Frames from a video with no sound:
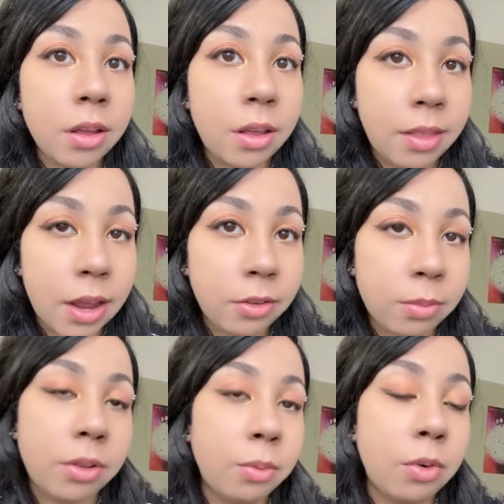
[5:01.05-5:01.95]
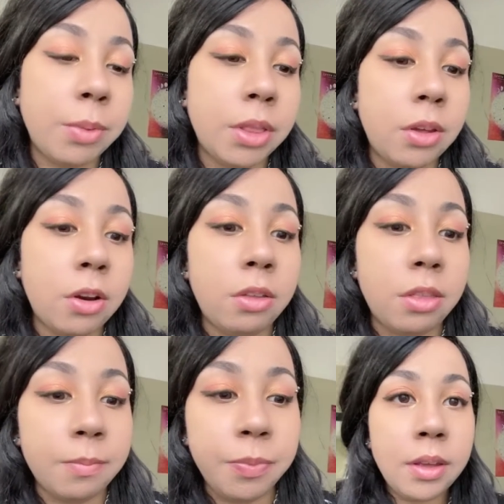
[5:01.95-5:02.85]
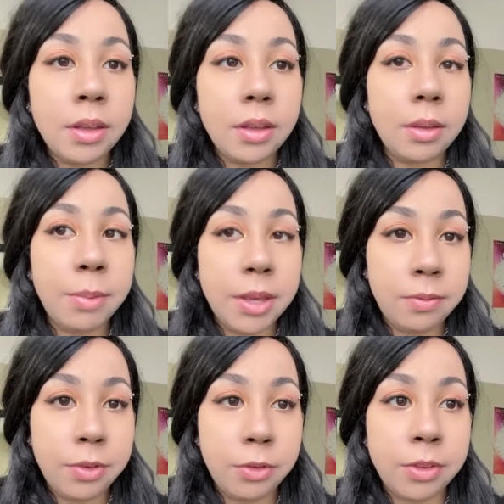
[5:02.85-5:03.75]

and that is what is warming the Earth. It may confuse some